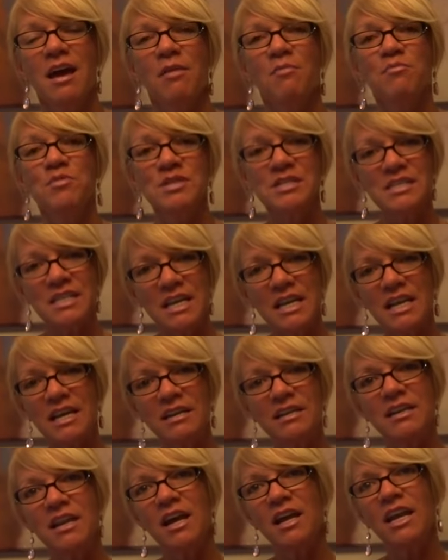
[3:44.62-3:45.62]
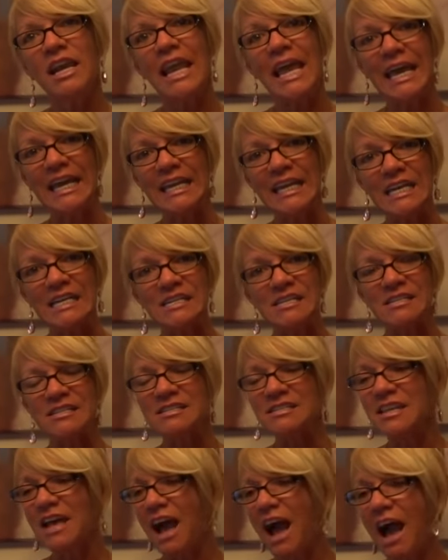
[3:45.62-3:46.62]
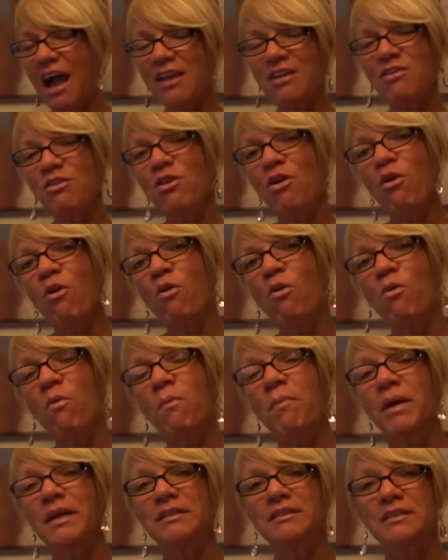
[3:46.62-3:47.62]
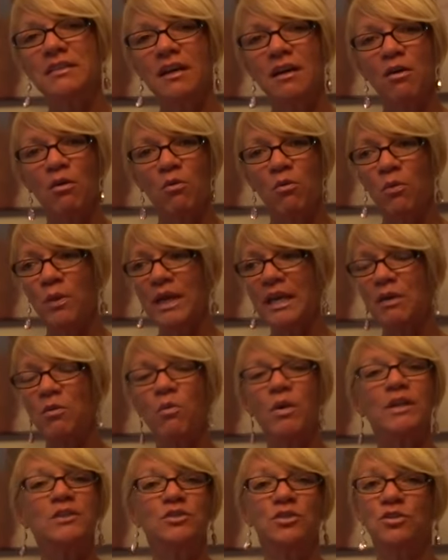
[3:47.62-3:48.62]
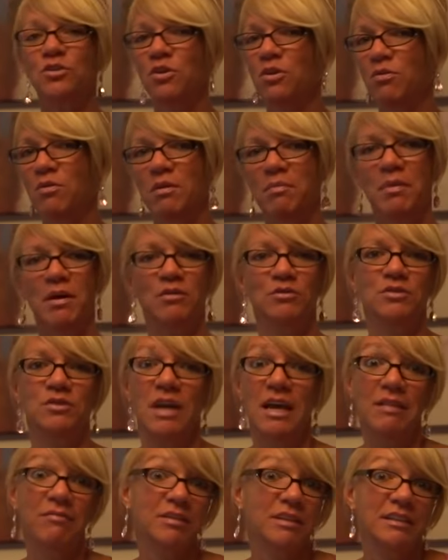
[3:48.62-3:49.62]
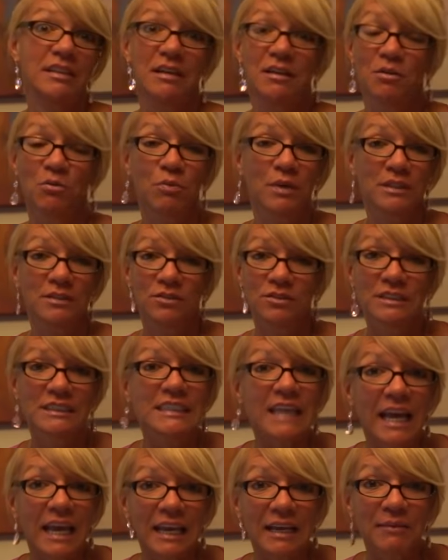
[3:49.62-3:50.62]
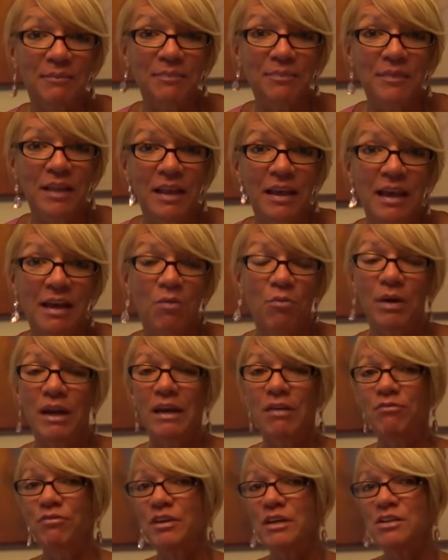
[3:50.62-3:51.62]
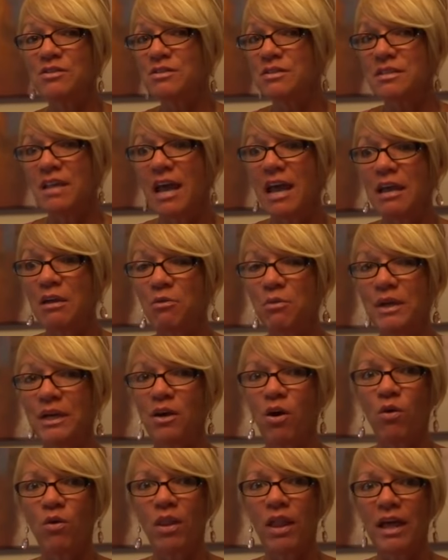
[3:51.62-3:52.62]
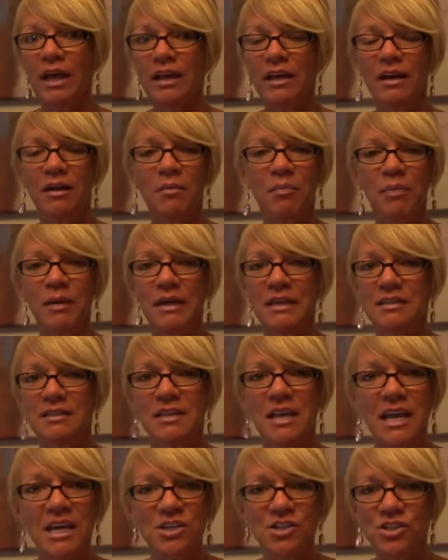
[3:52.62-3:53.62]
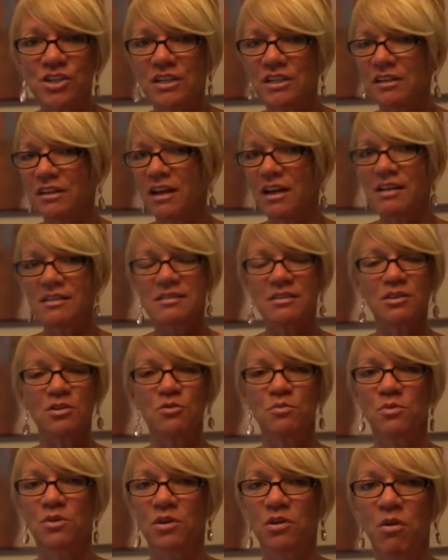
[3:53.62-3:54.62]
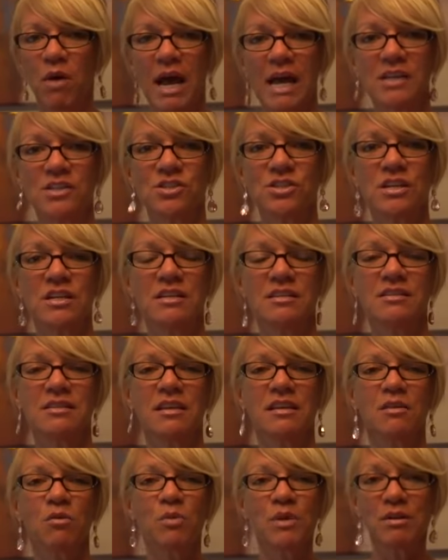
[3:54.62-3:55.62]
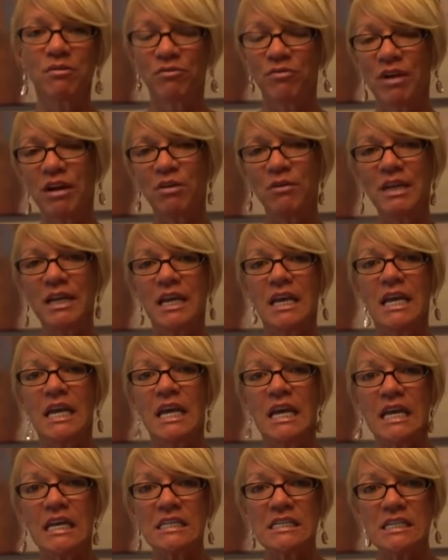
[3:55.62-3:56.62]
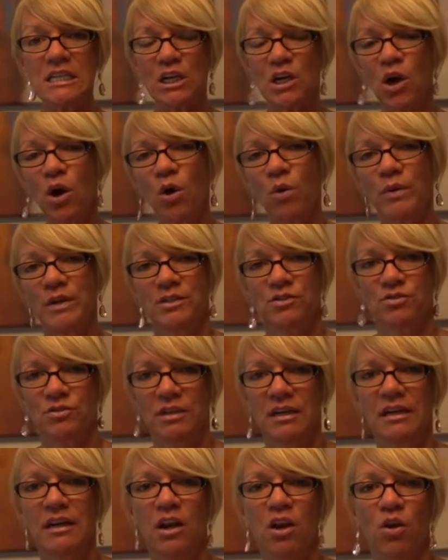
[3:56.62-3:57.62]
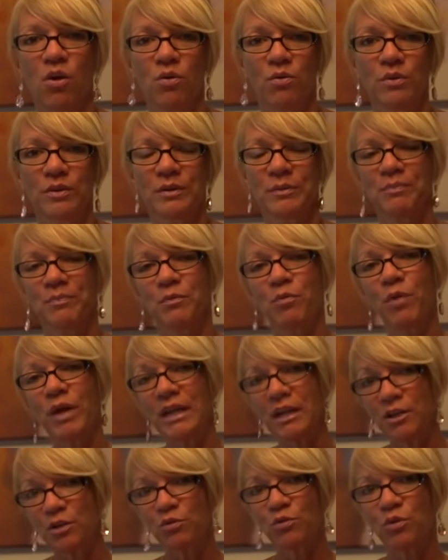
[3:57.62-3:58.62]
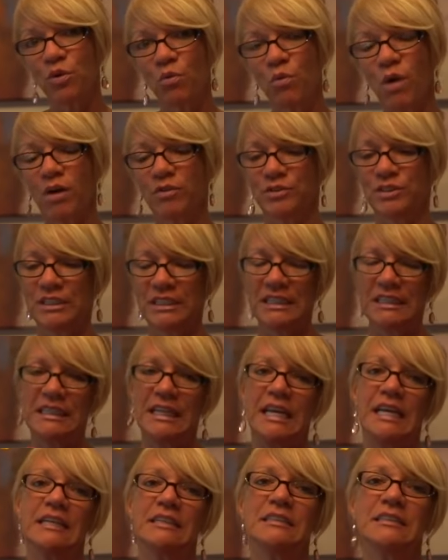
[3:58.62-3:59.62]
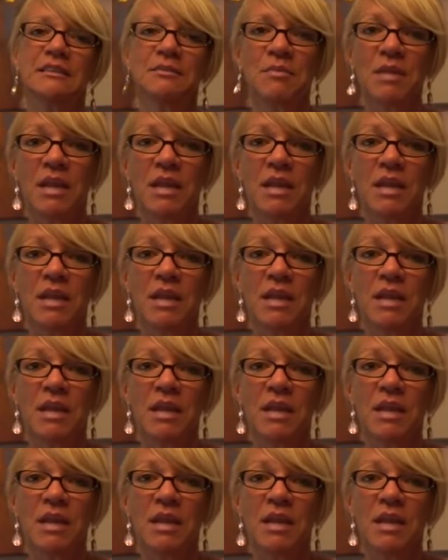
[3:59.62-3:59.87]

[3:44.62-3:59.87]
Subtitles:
Brazilian ladies, I don't know, but we want to know about everything you want to say. Whatever you say, we go like paying attention and I ask you more questions, and we are very easygoing to get along when you go out on a date,